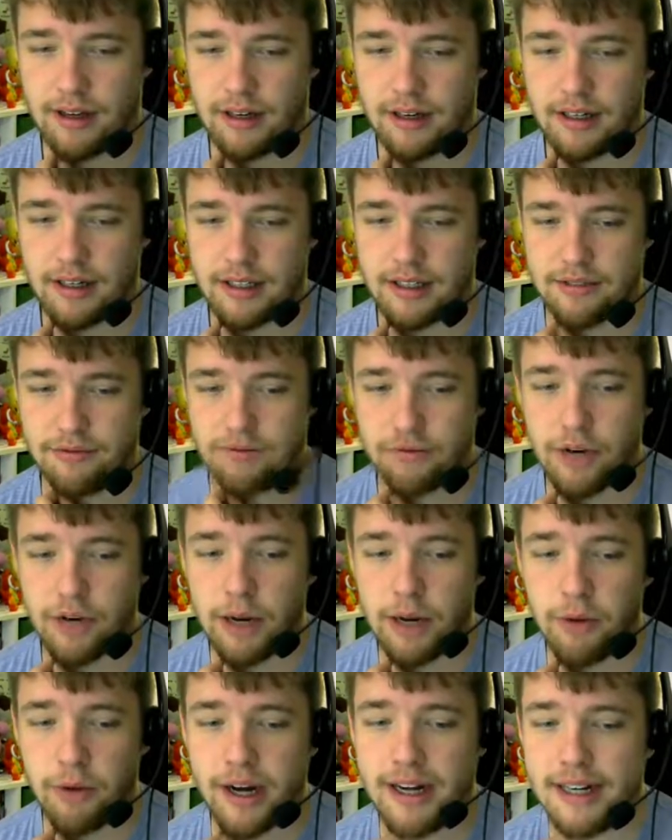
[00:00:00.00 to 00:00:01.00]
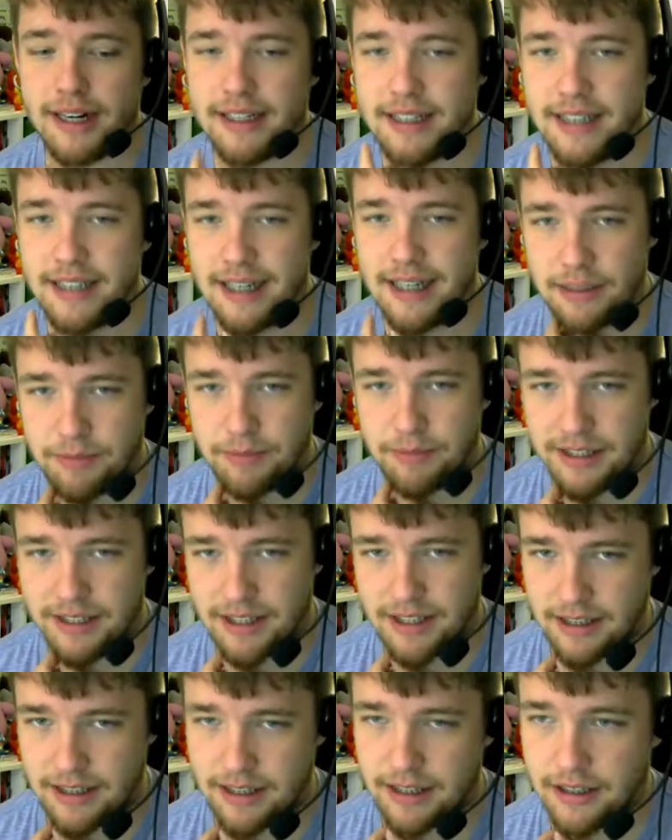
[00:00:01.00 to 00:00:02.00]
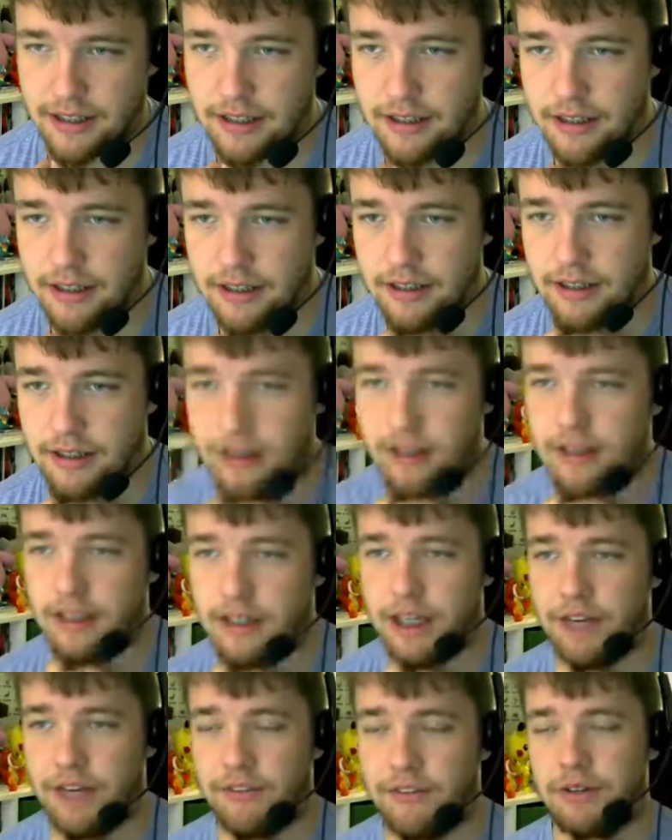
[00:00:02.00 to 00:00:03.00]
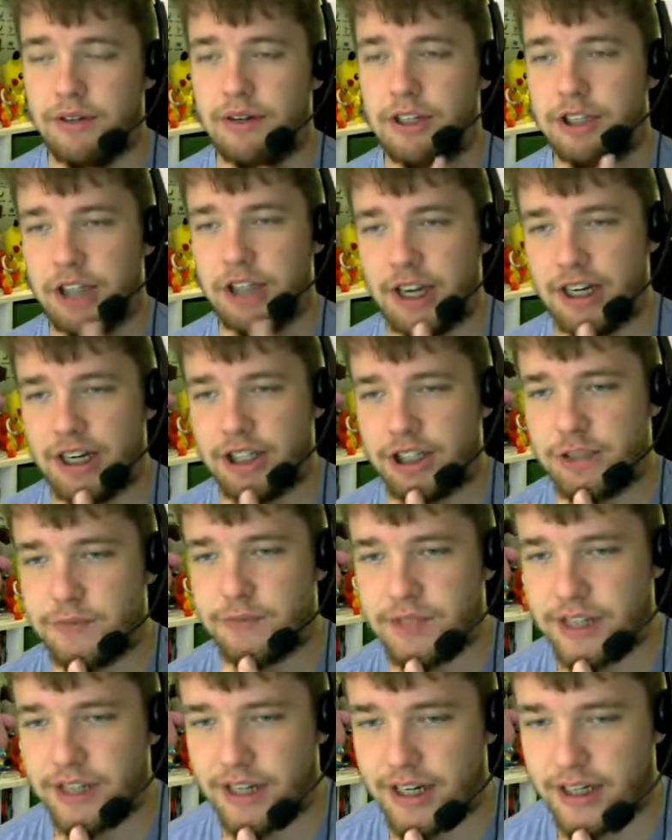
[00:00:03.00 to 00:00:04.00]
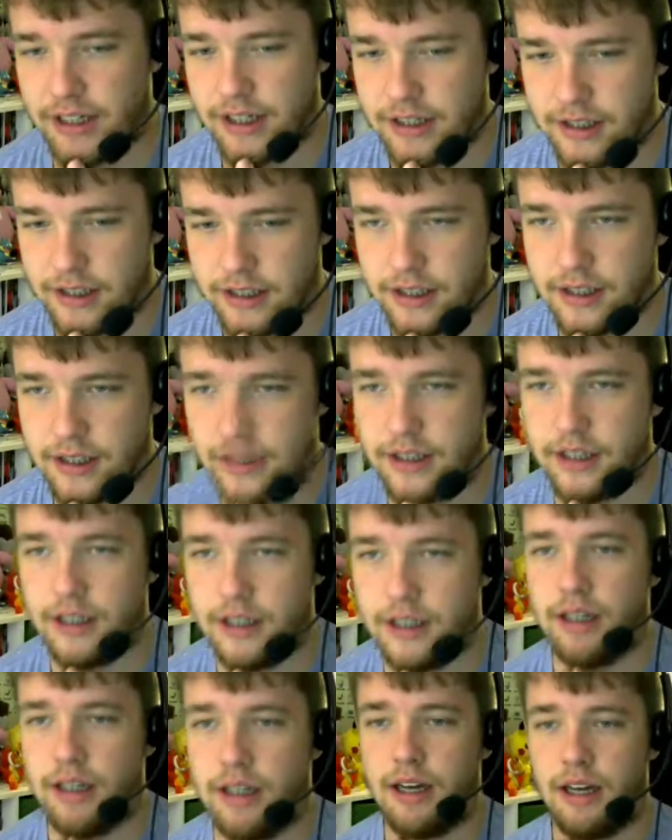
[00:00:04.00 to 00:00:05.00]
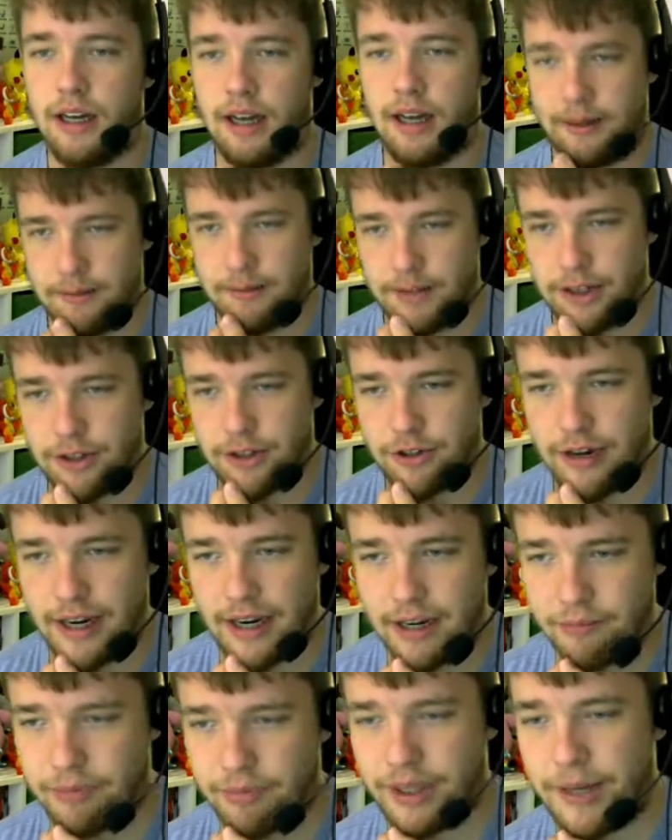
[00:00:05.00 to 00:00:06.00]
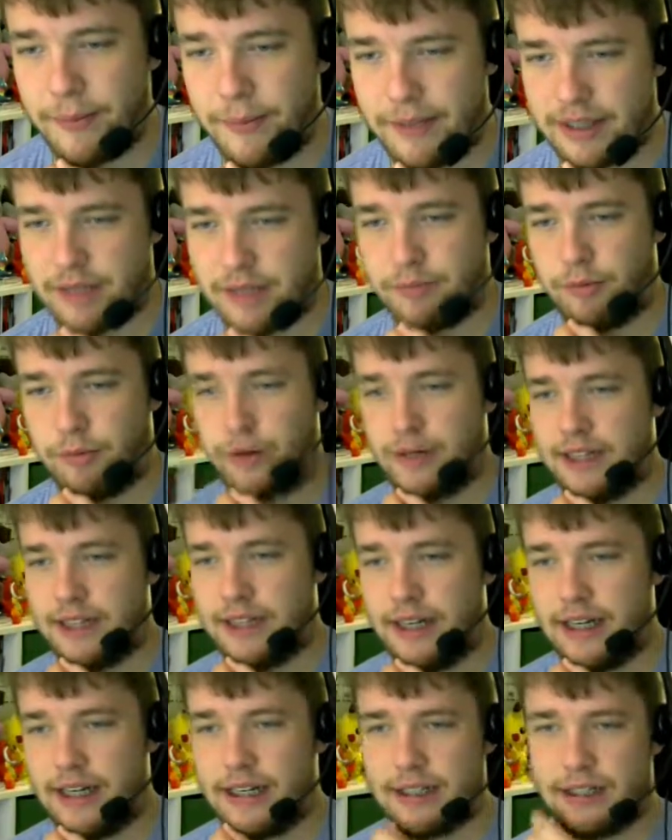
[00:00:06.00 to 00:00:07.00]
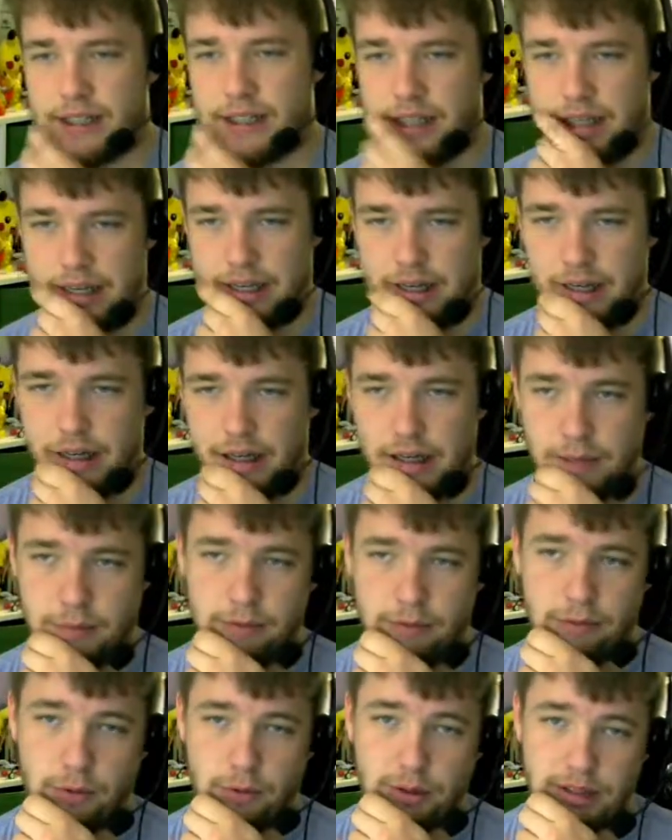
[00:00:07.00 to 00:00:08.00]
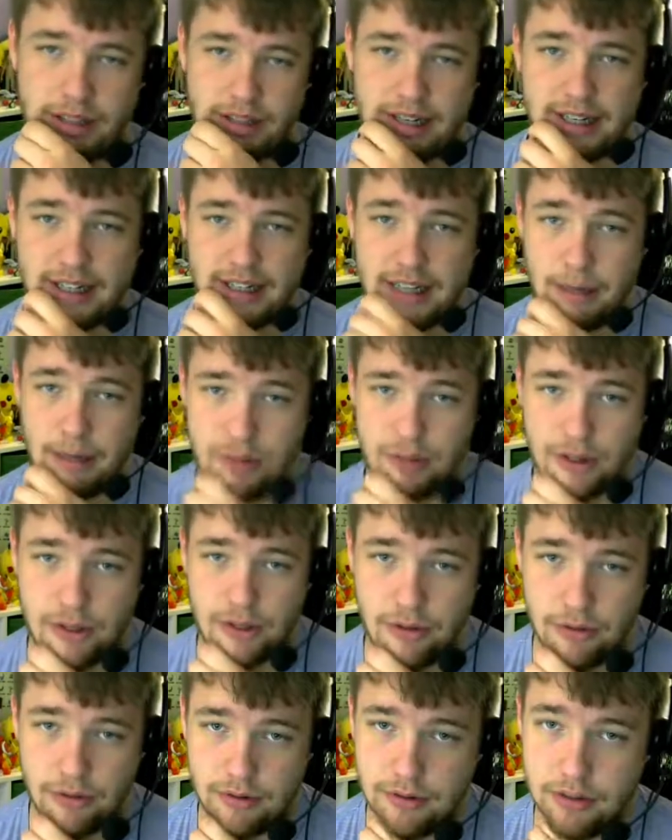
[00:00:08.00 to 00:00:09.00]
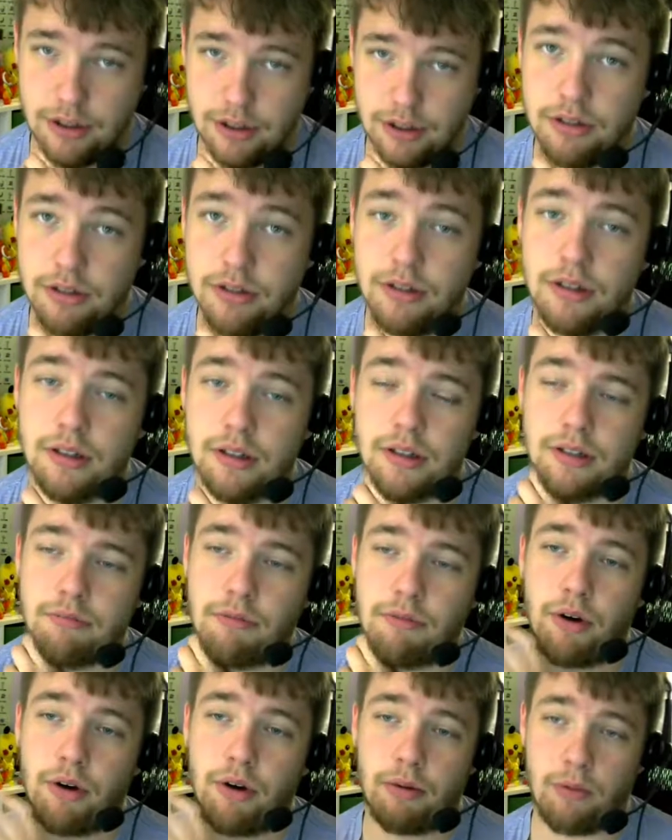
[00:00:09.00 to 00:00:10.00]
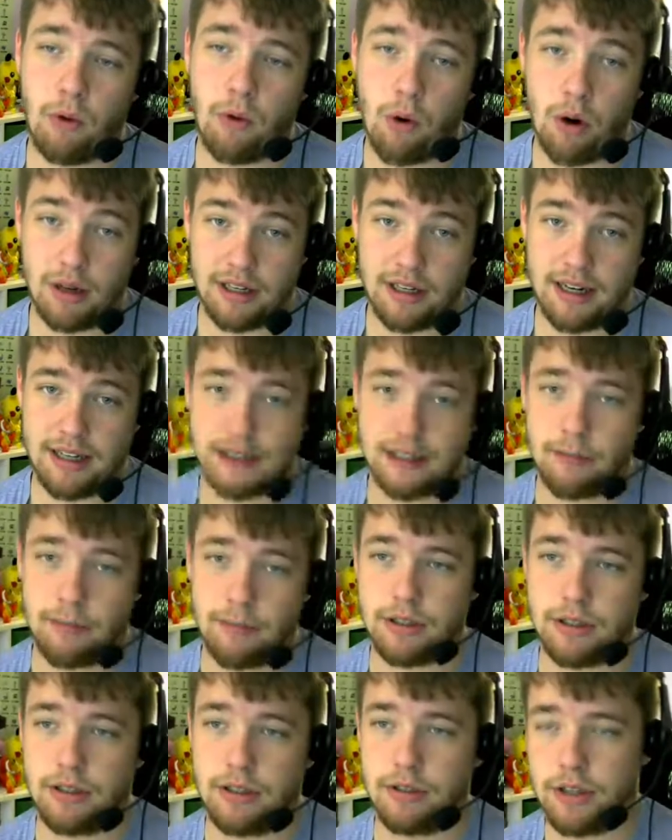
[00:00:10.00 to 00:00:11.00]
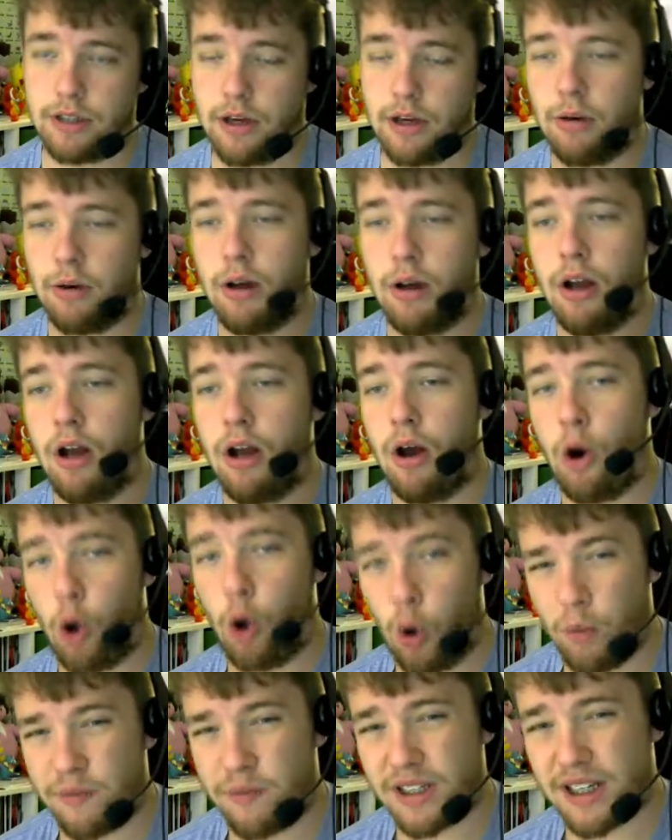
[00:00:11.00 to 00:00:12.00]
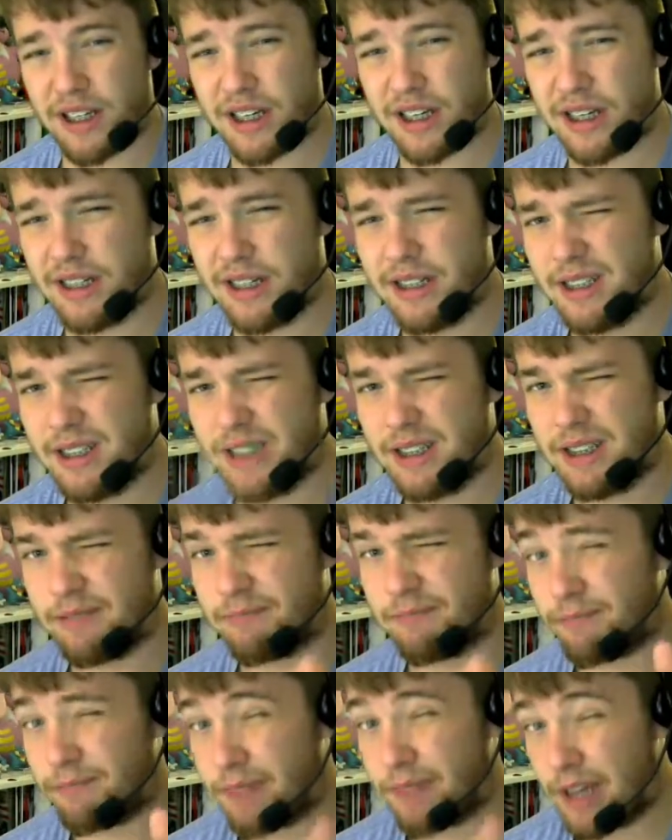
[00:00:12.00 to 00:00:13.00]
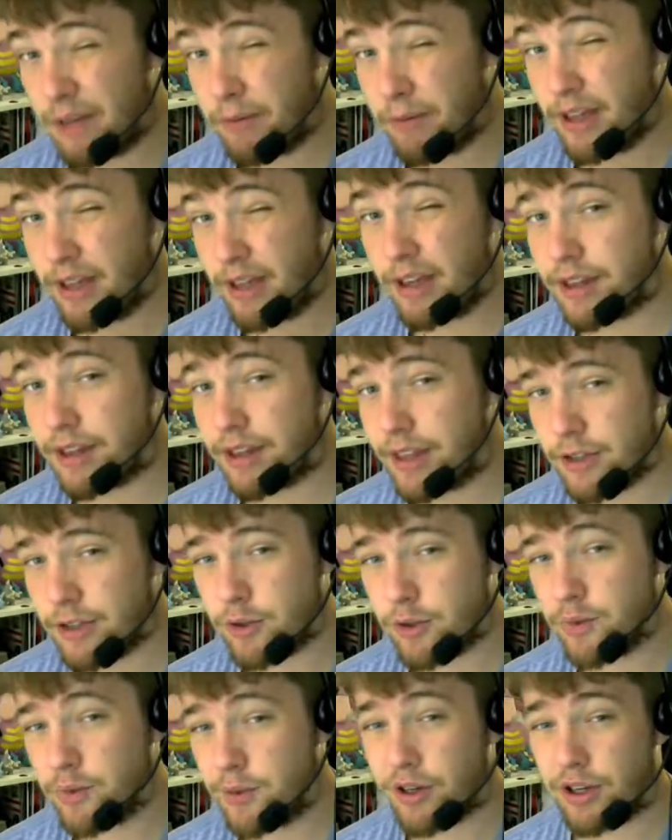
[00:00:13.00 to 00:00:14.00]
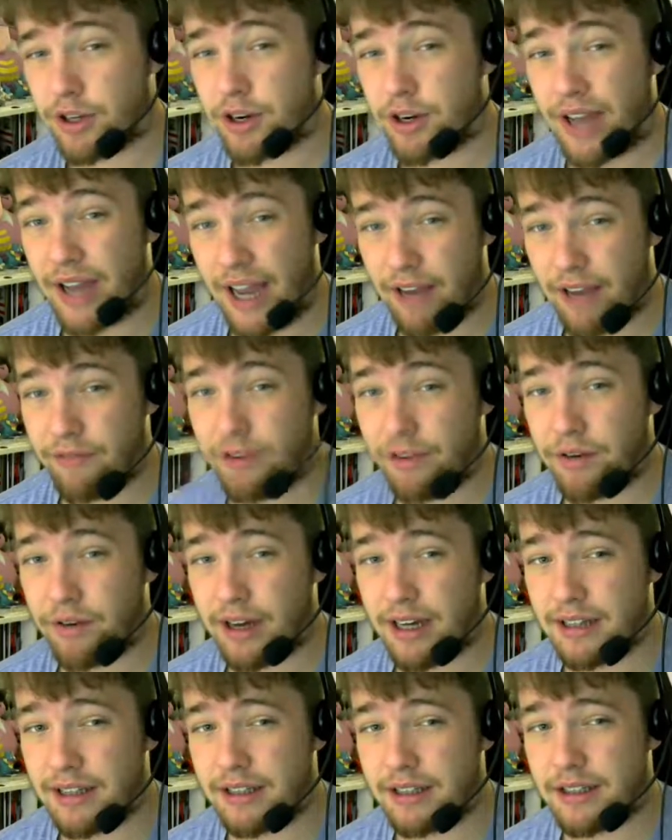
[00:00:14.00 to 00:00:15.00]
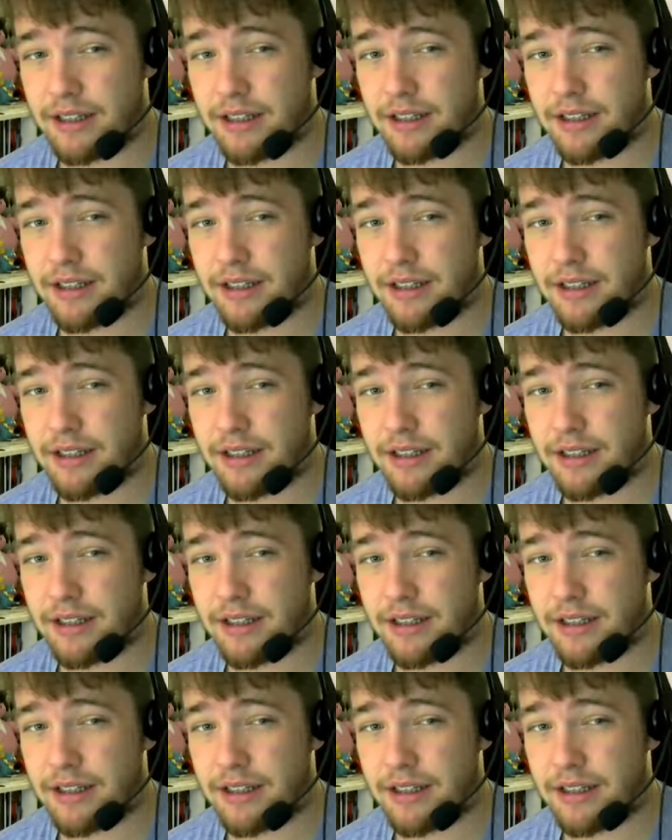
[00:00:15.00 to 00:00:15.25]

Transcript: Because the frame rate has yet to be 60. Even though I changed some settings. I'm going to try and play with some more settings uh, before the next episode. Before I record the next episode. So, hopefully, maybe things will be looking okay for you guys.